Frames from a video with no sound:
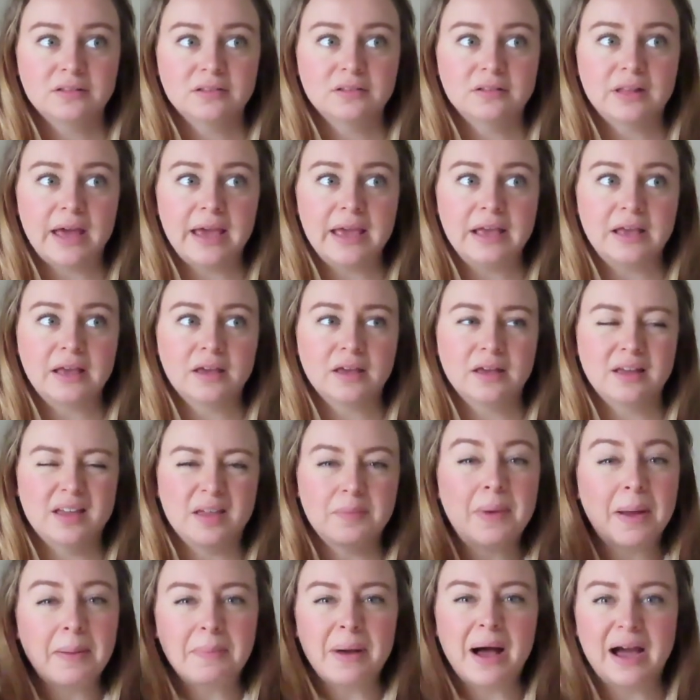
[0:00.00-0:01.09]
like
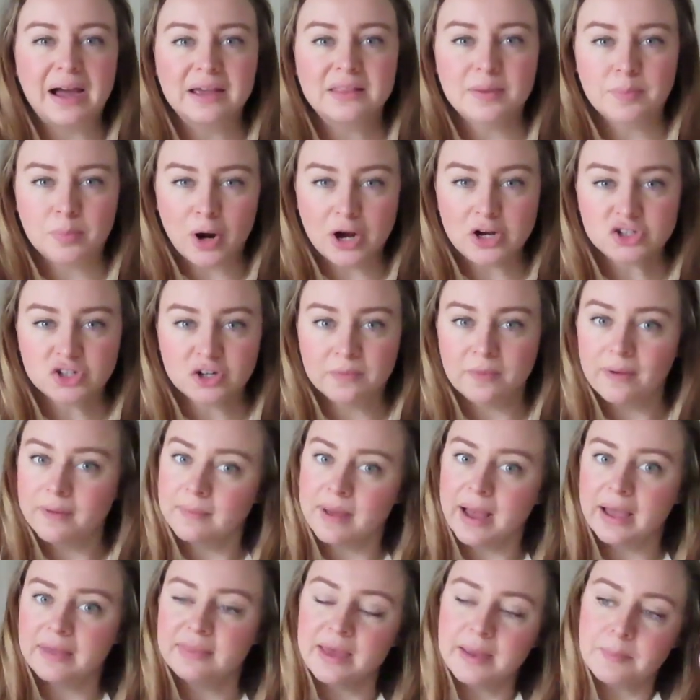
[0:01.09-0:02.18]
in my mind, the pressure in my
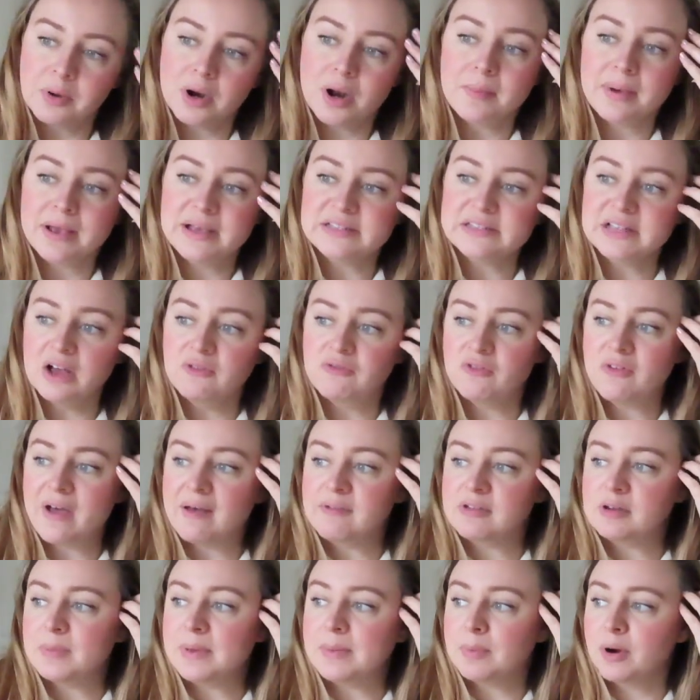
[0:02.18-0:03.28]
mind I put on myself of
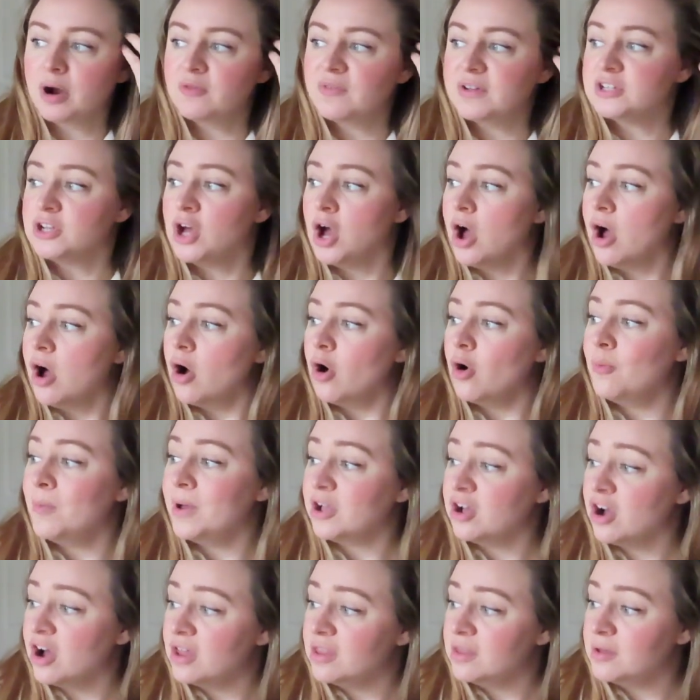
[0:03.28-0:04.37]
having to be perfect. Oh
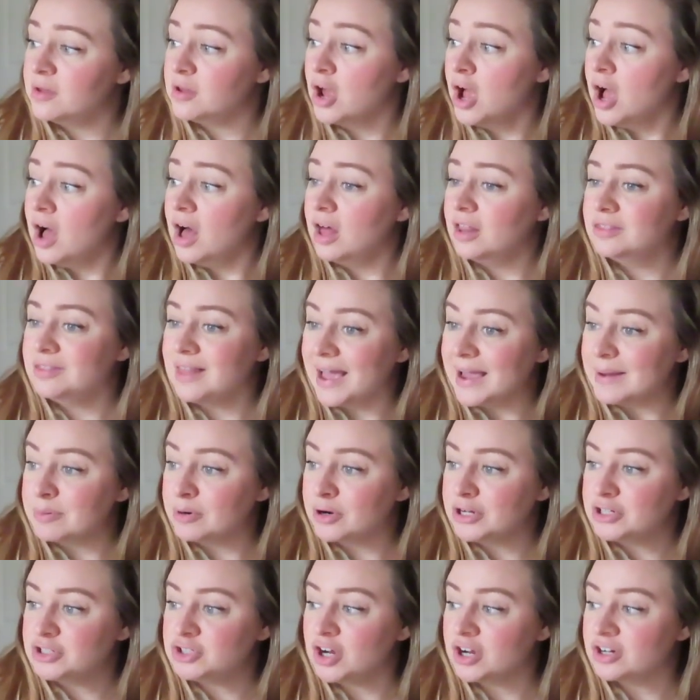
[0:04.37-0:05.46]
my god, a
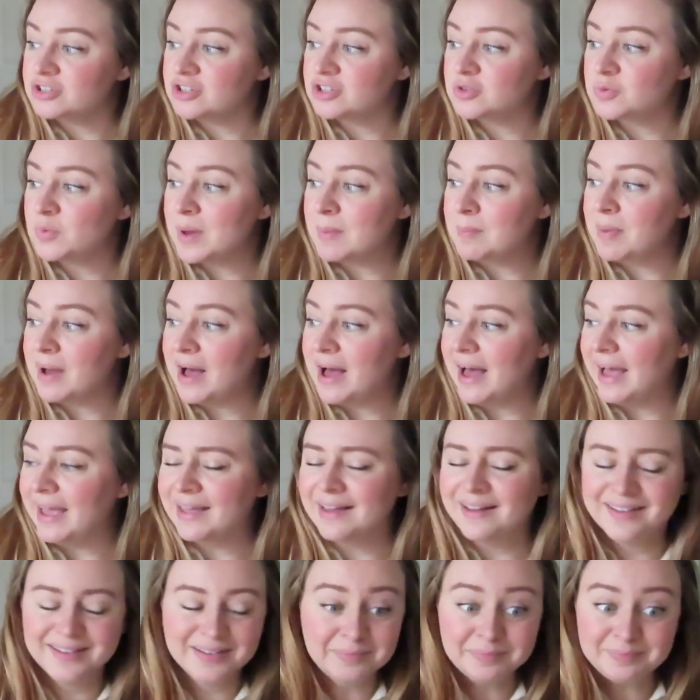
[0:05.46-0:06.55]
library truck just went
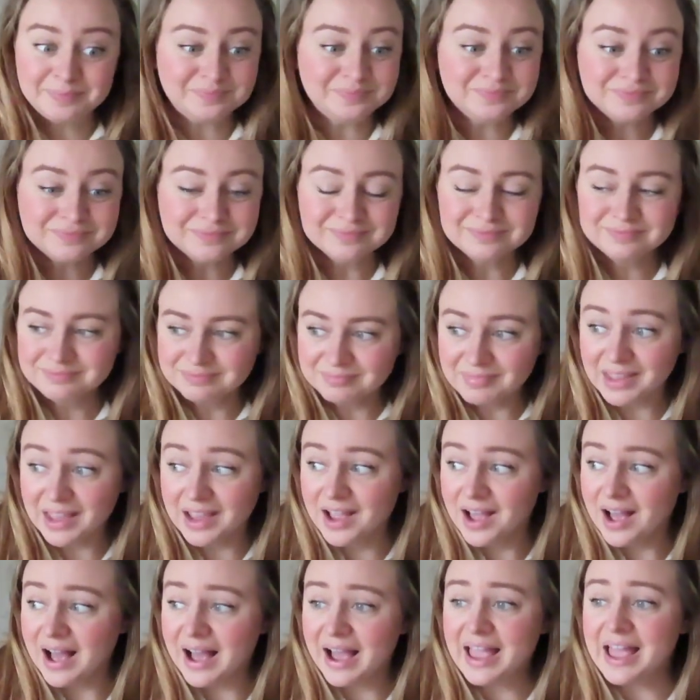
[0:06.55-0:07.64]
by.
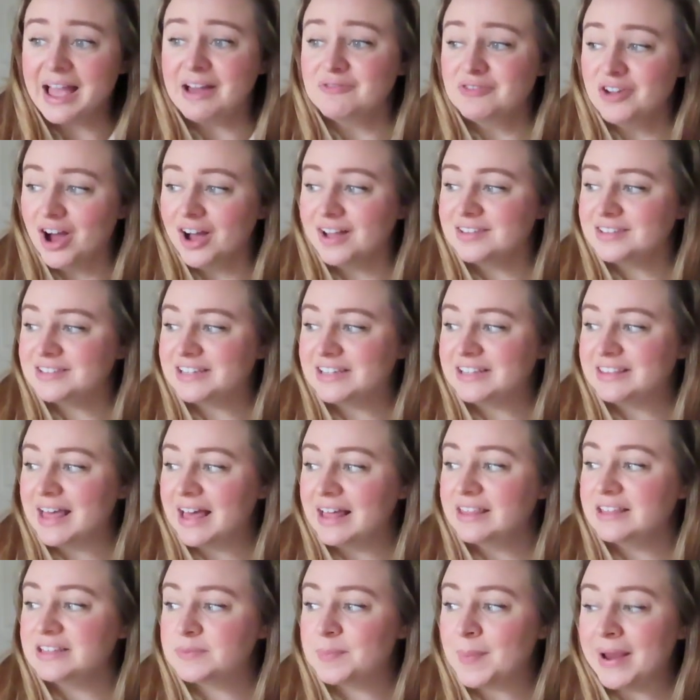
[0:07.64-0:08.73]
I have not seen
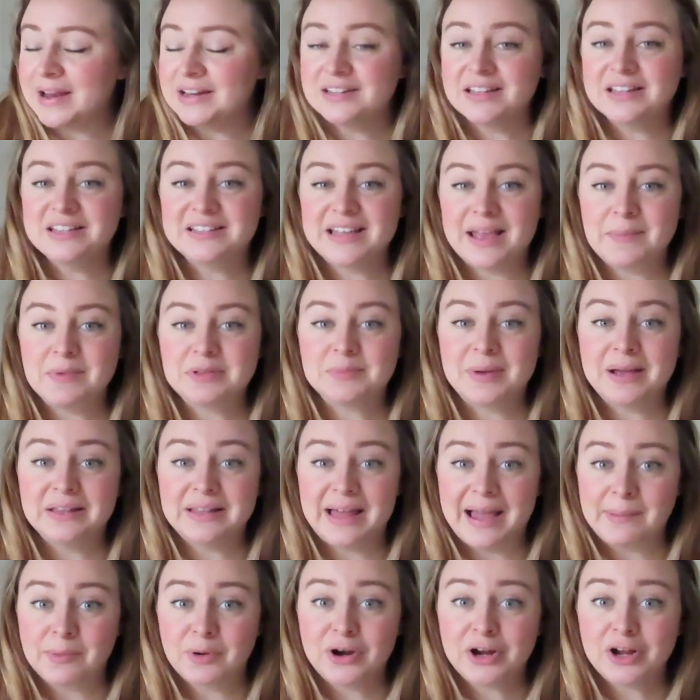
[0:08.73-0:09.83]
that. It's painted the same as my
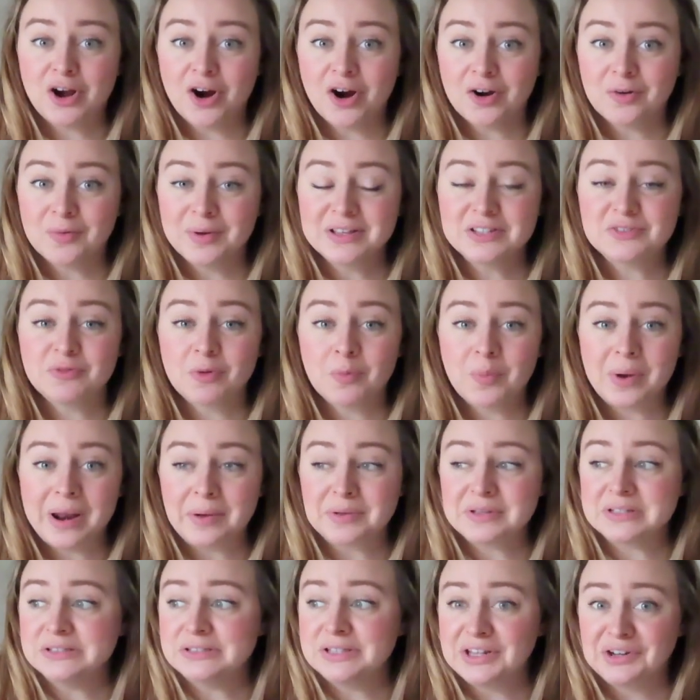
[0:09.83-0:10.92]
library card was from when
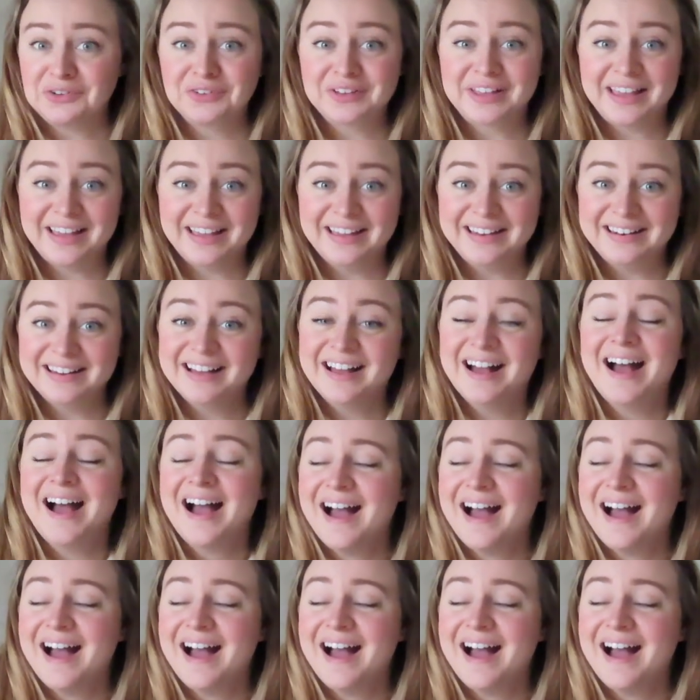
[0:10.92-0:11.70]
I was a little kid.